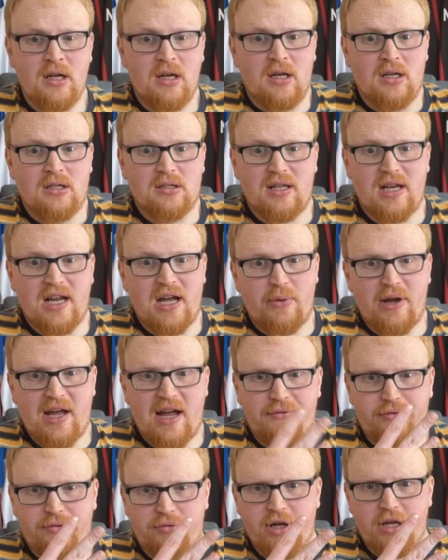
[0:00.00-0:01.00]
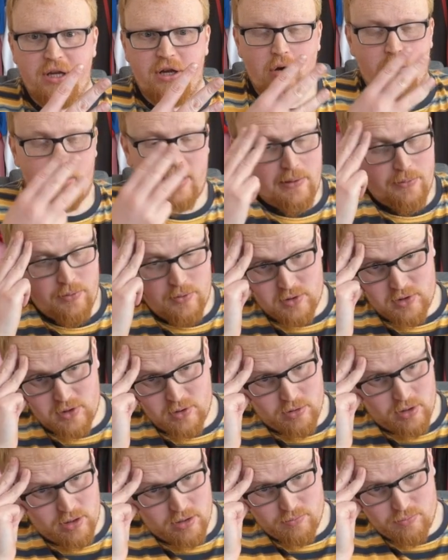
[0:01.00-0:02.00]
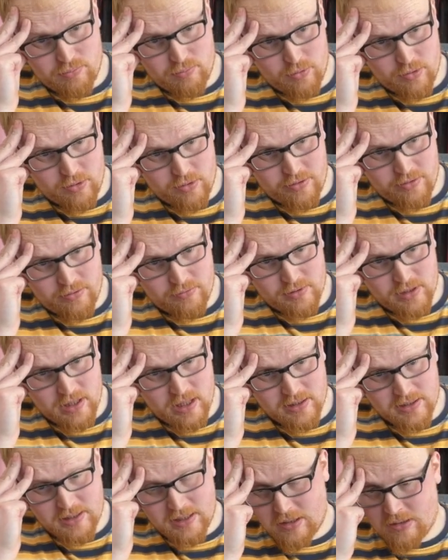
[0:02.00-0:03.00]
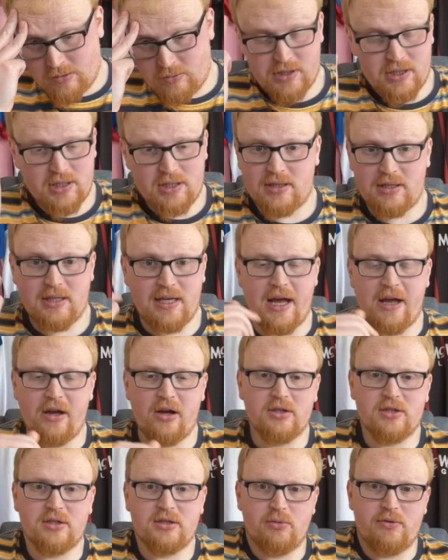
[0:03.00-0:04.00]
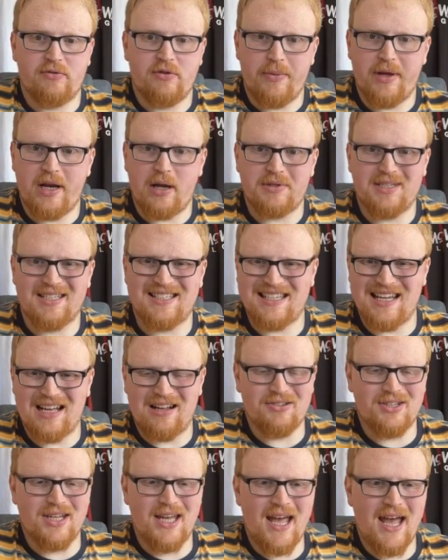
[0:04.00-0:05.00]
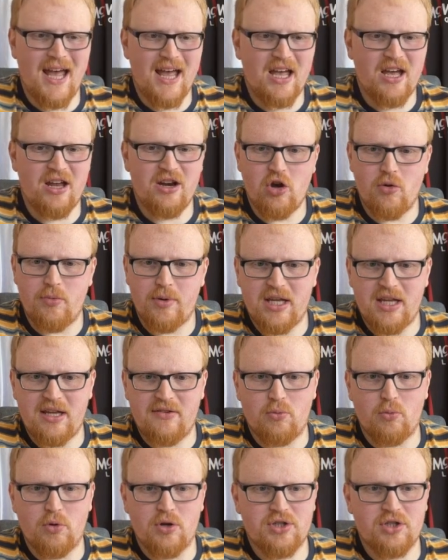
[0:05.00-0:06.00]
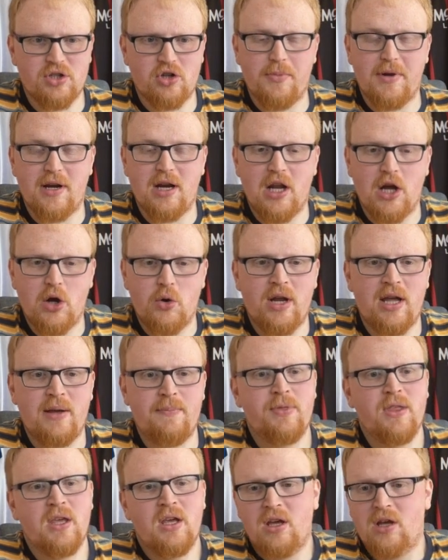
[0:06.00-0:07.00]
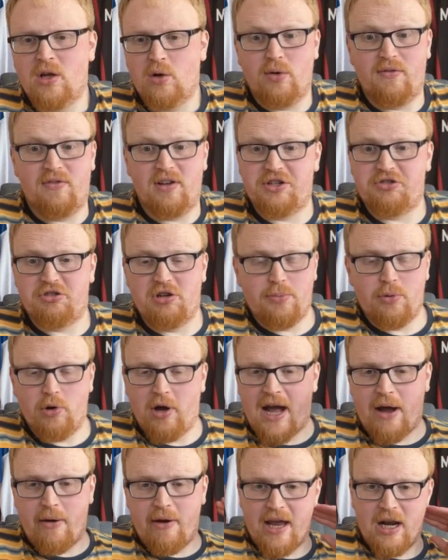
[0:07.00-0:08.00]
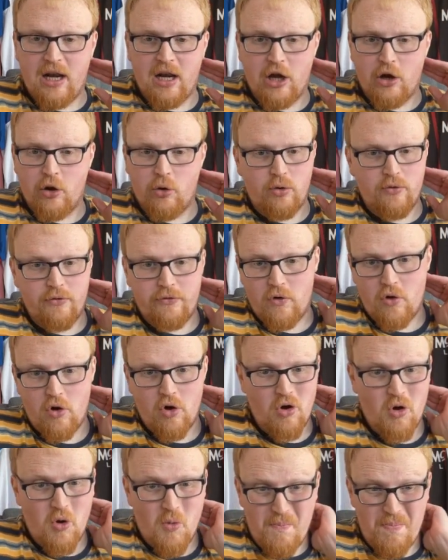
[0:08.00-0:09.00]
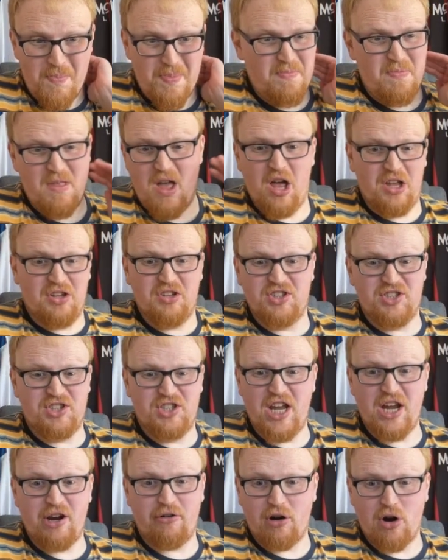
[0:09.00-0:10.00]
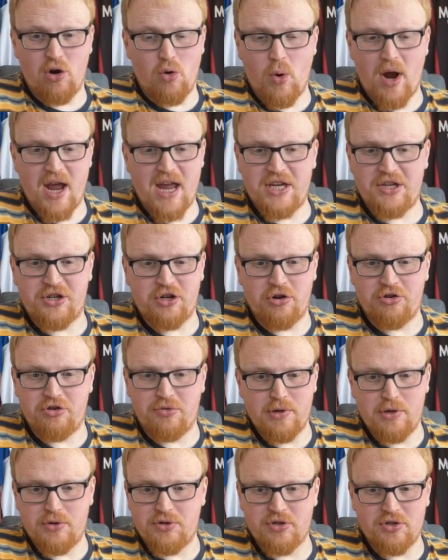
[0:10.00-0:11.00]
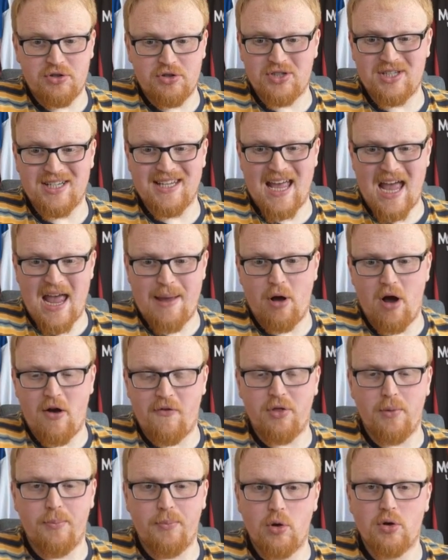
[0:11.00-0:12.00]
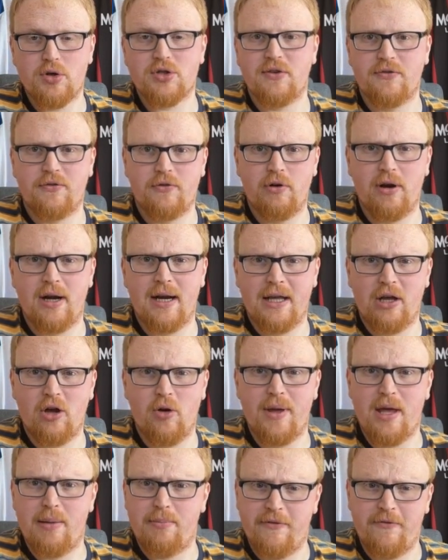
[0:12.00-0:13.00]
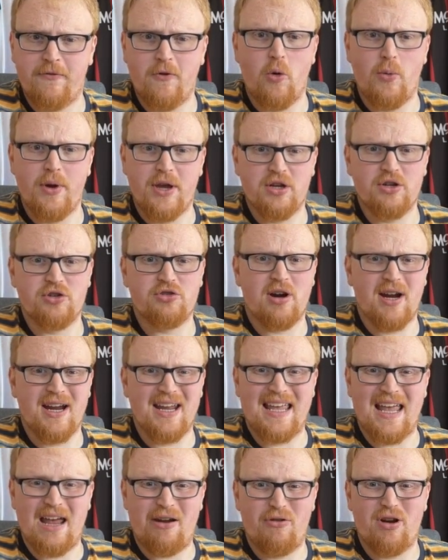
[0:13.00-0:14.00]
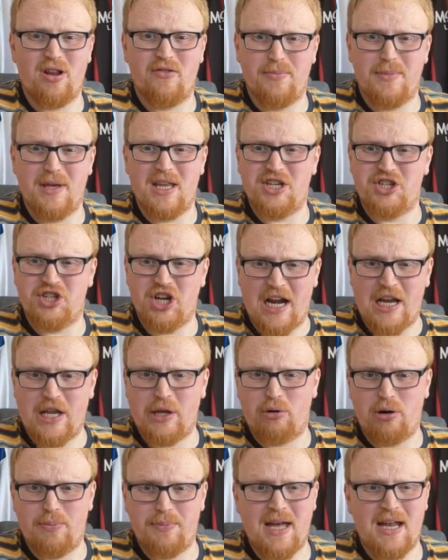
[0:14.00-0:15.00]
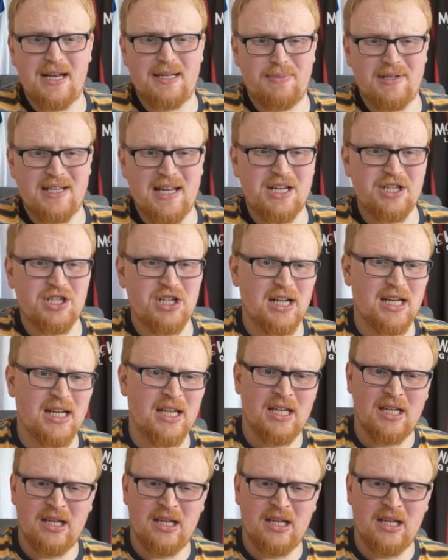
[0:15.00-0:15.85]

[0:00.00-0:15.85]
So now we have 3 goalkeepers who are worth starting, which is chaos. We've not been able to sell De Gea. Nobody even wants to come and loan him. We've literally put out a loan for 0 wage contribution just to get him off the books for a little bit before we can try and get rid of him in January, potentially.